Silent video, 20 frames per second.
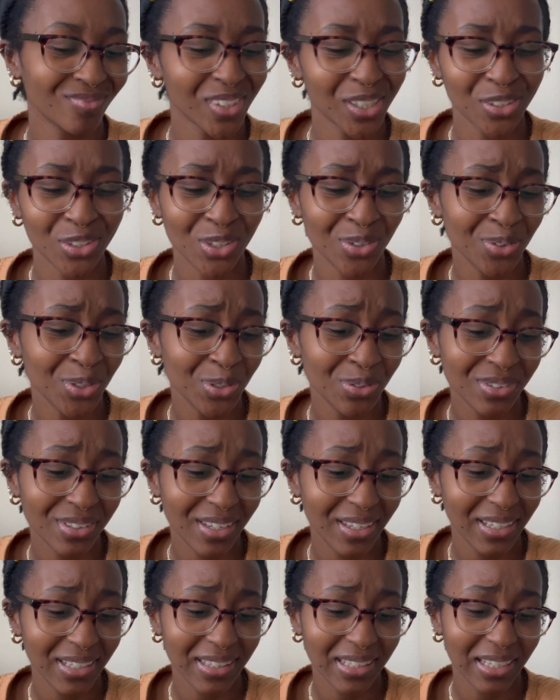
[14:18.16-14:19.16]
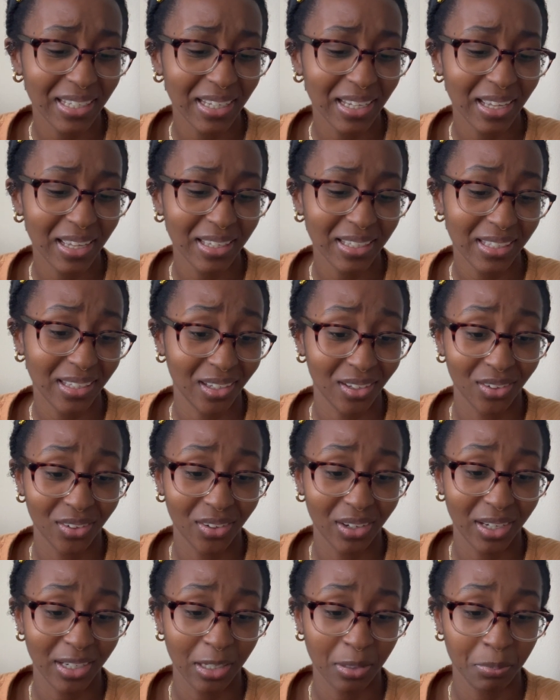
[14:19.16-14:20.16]
don't use anything here
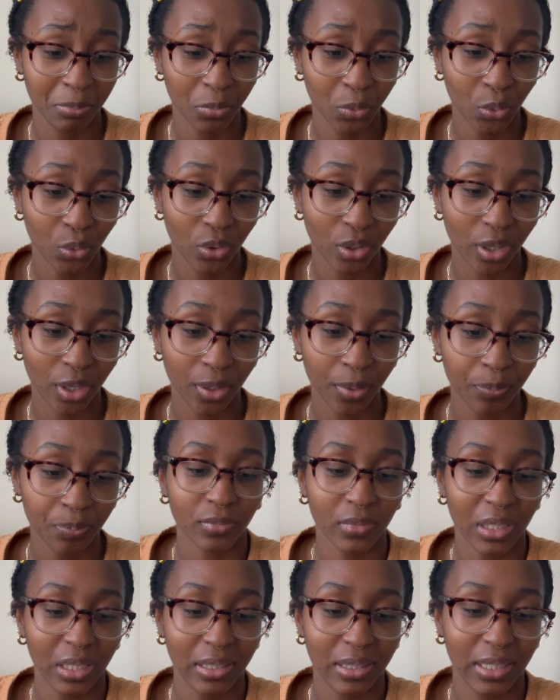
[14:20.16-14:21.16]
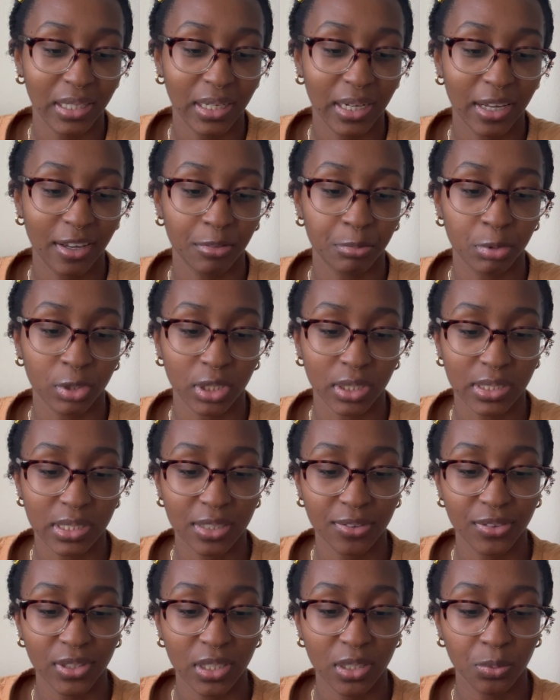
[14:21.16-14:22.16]
anymore. Then I have
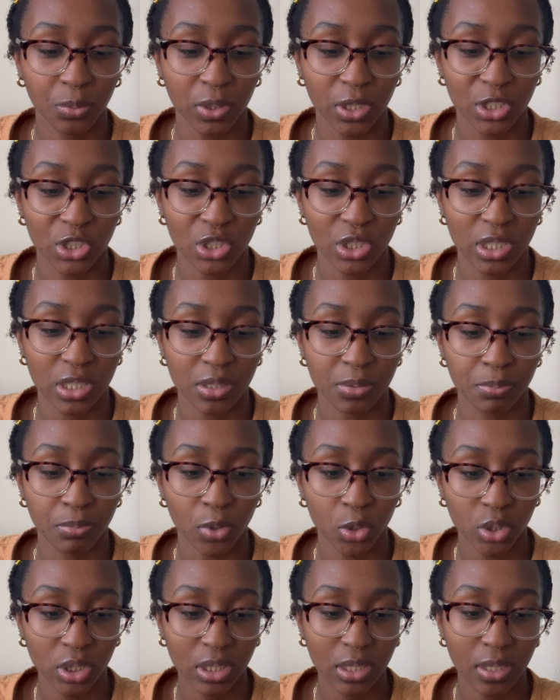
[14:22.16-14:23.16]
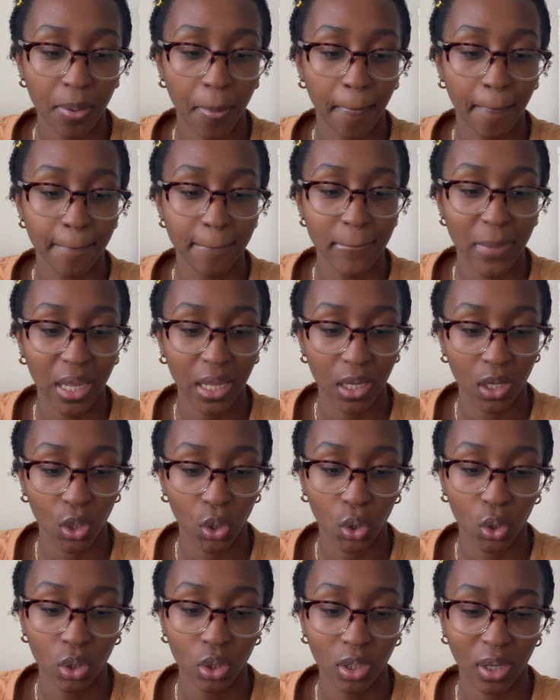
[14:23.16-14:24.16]
productivity, which is mostly
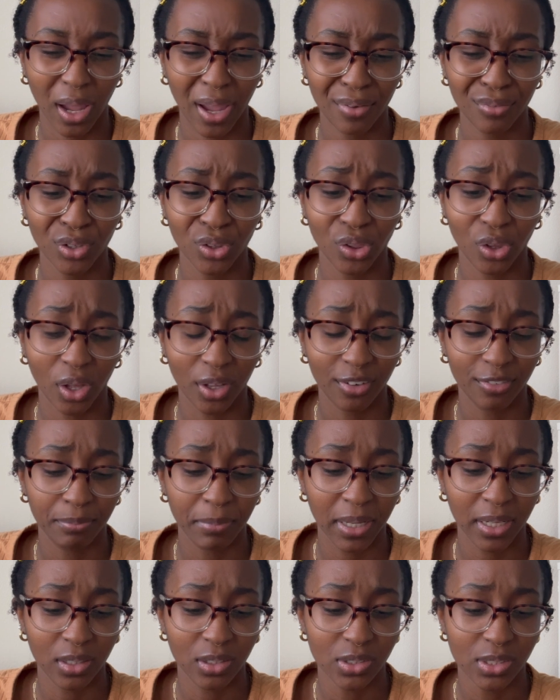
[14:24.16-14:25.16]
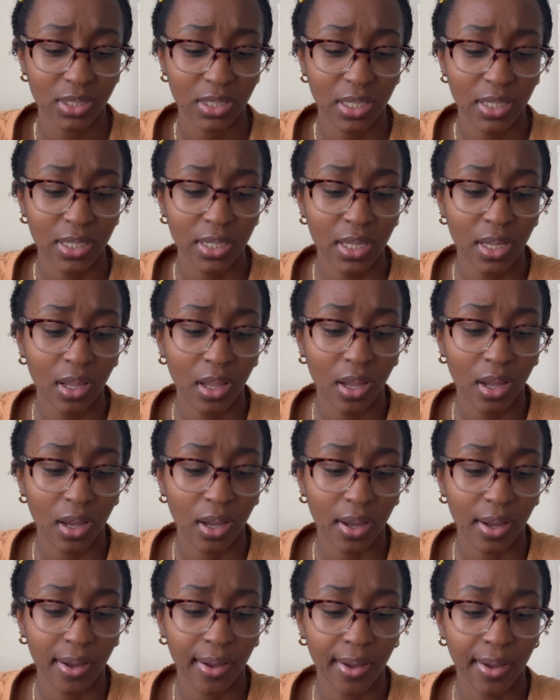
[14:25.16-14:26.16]
mail. I have a lot of mails.
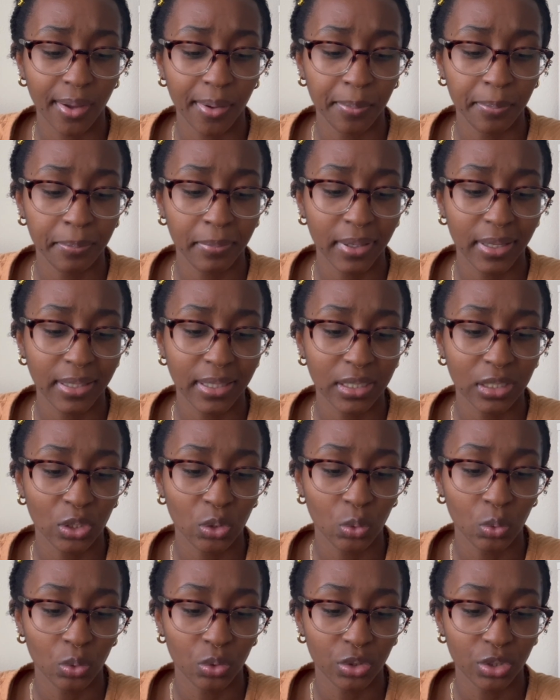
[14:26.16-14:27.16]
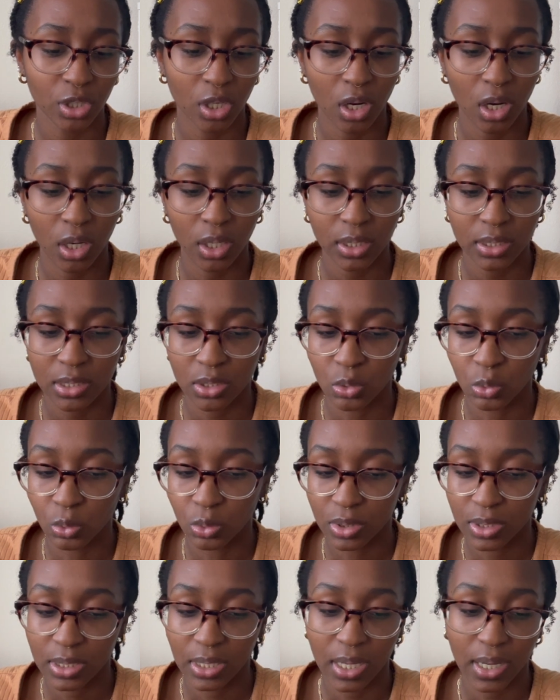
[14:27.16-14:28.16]
And then Google Docs, Google
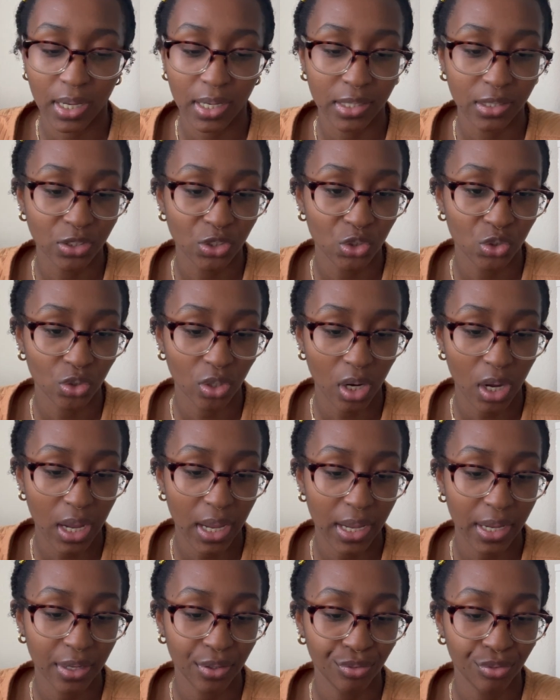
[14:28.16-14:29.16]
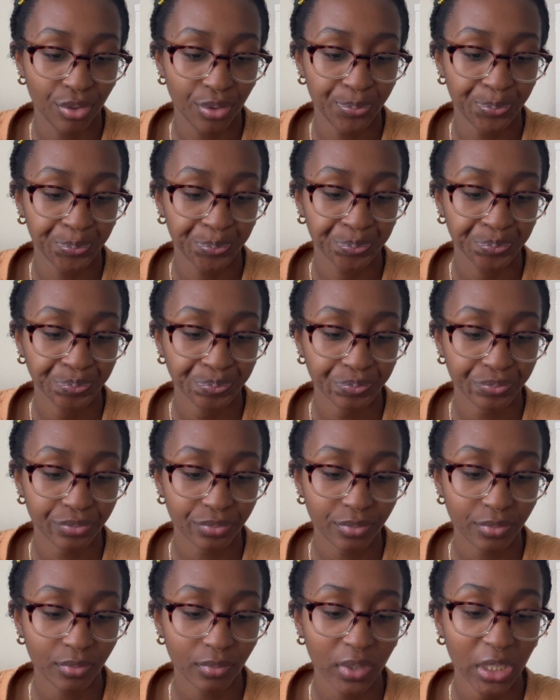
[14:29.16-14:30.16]
Slides, Drive,
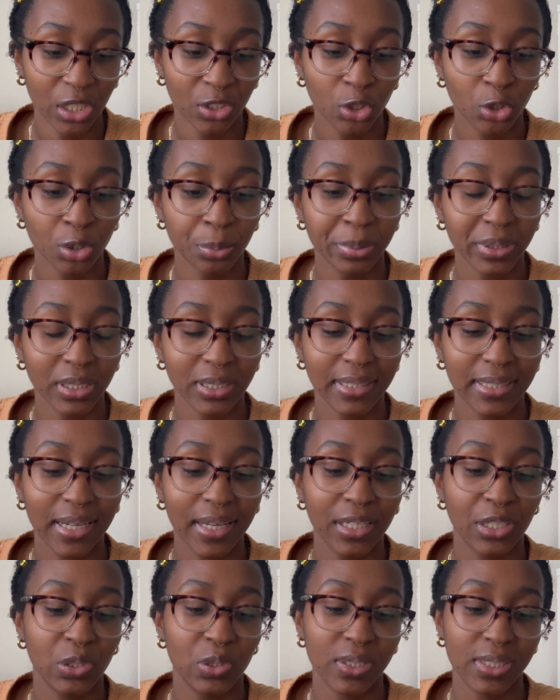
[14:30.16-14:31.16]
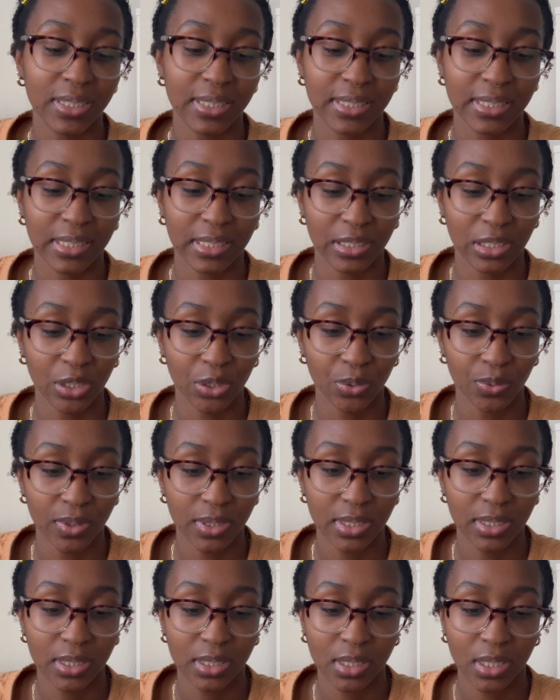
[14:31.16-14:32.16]
Notability, I used to take
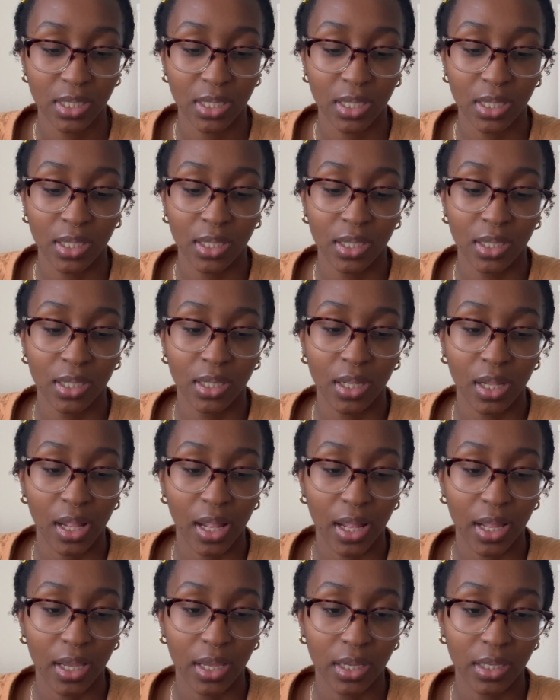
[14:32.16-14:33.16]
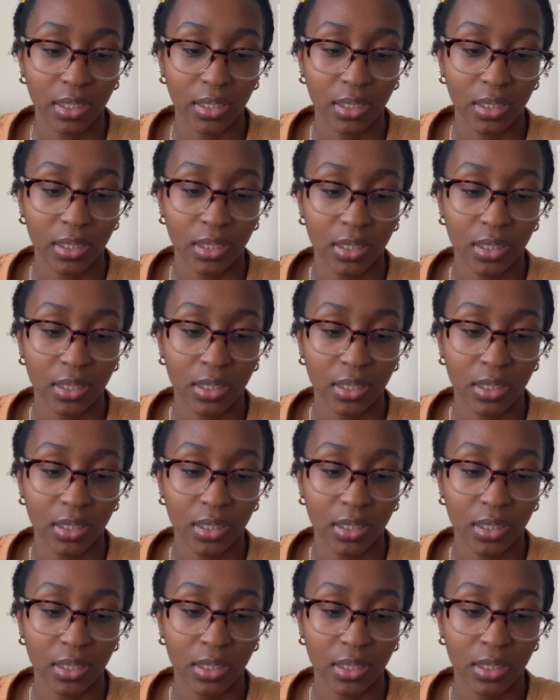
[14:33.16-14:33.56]
notes. And